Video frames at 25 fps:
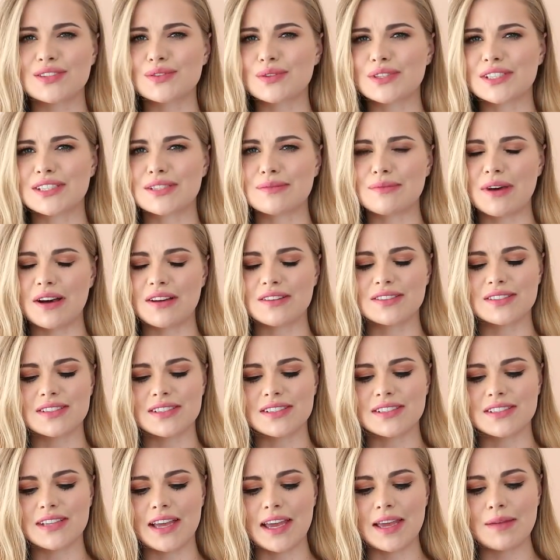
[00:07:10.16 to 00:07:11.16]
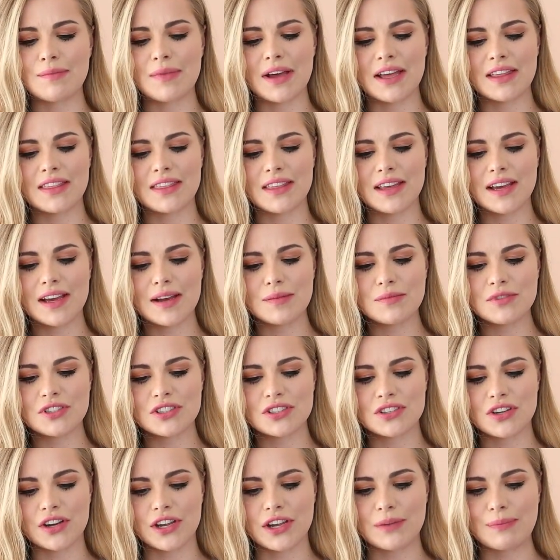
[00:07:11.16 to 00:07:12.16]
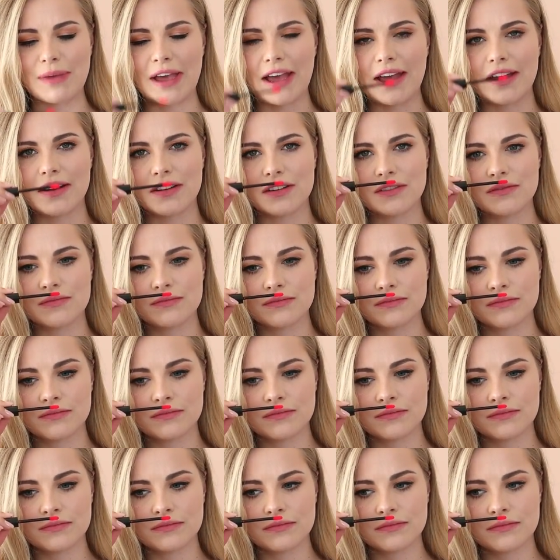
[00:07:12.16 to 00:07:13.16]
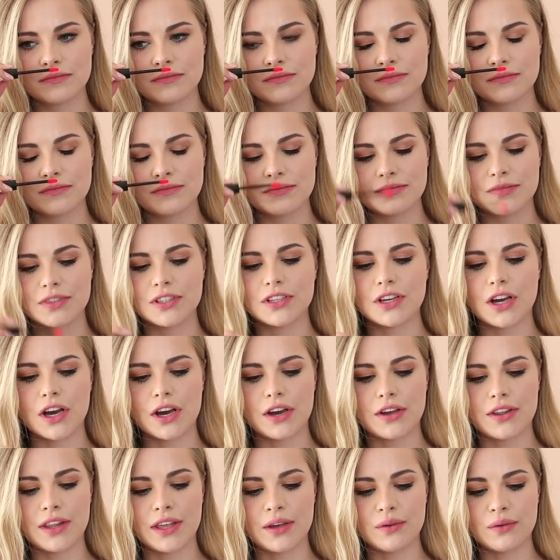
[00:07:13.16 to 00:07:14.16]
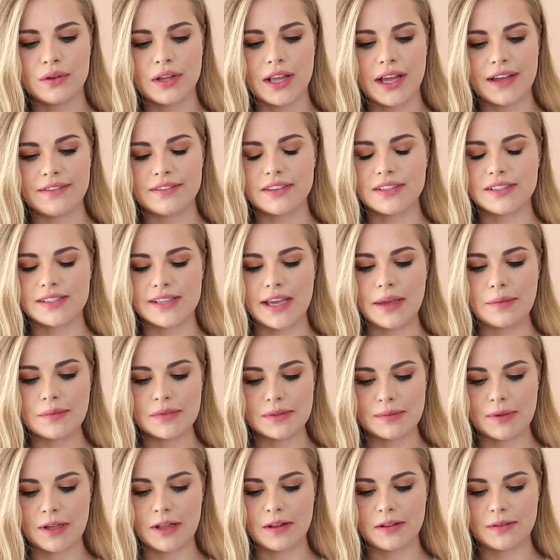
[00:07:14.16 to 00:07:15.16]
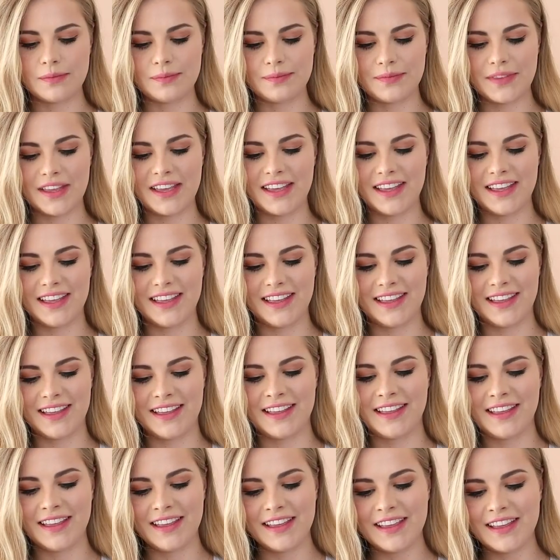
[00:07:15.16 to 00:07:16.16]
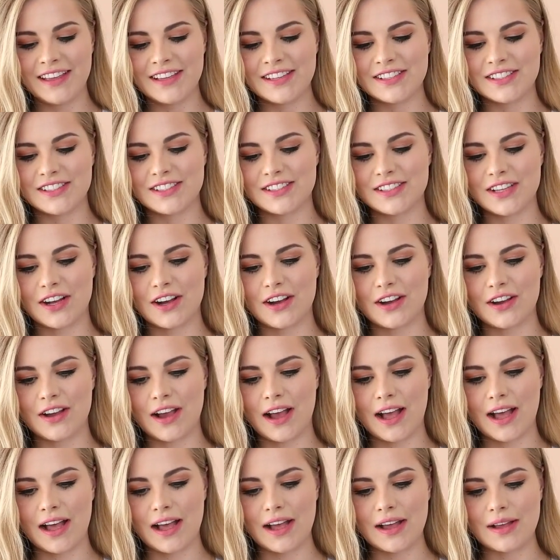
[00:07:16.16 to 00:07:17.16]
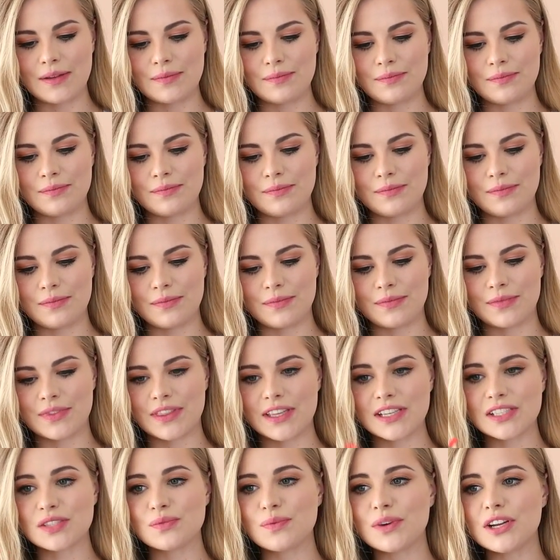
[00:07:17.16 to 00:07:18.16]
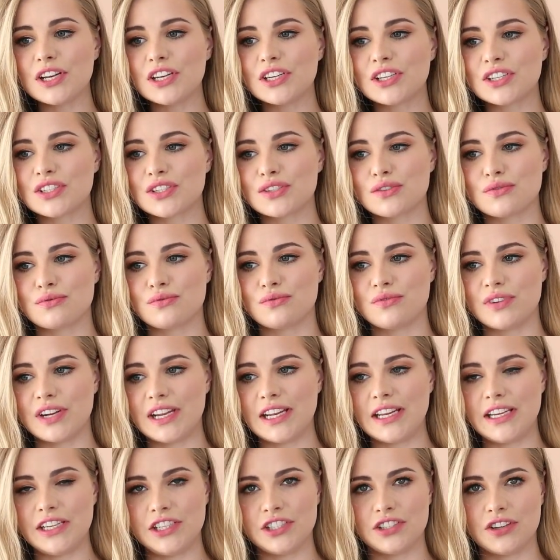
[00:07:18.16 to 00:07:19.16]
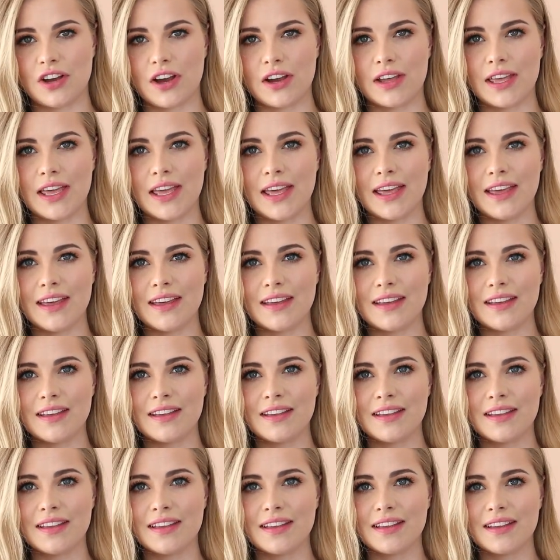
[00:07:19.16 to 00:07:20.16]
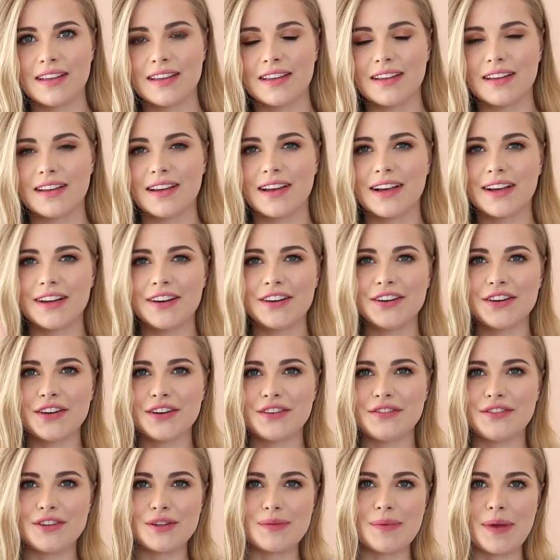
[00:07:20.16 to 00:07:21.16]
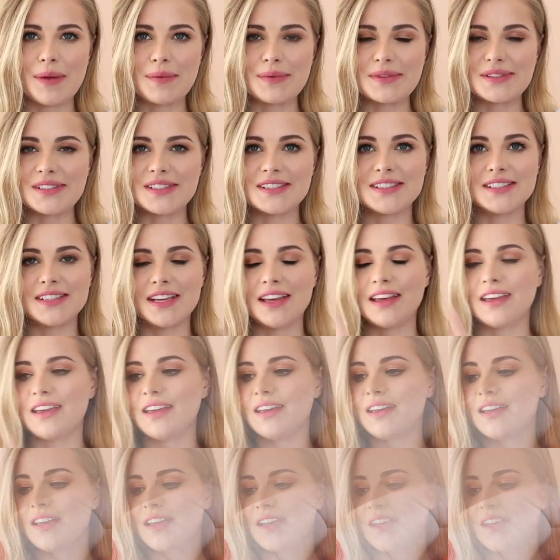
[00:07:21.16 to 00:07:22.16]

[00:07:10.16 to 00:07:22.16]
this one smells the same. I think I'm just going mad. No, they all have the same smell. So this one looks really shocking. I don't know if you'll be able to see,